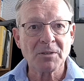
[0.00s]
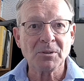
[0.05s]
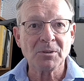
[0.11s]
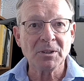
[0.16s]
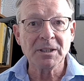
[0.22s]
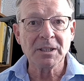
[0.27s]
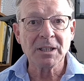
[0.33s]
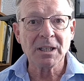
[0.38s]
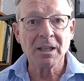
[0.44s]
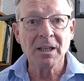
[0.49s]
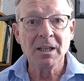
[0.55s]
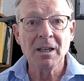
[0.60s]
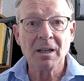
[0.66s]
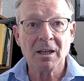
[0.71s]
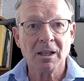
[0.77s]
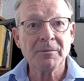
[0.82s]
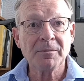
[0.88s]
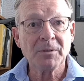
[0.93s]
and I
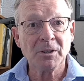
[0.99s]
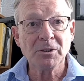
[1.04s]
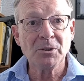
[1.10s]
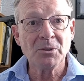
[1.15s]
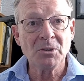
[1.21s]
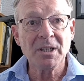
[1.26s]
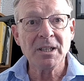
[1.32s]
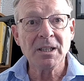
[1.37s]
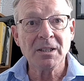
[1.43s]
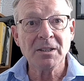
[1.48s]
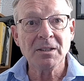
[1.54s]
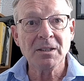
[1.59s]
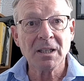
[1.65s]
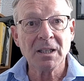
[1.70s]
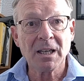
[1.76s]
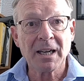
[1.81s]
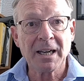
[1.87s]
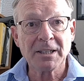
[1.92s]
find New Zealand
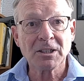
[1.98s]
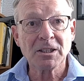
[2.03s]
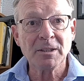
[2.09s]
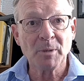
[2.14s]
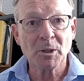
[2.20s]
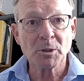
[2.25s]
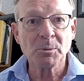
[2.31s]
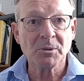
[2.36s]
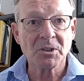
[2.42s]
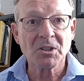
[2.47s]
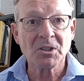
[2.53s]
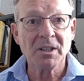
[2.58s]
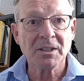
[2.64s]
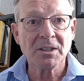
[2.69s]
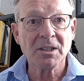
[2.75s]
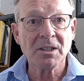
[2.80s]
actually much more exciting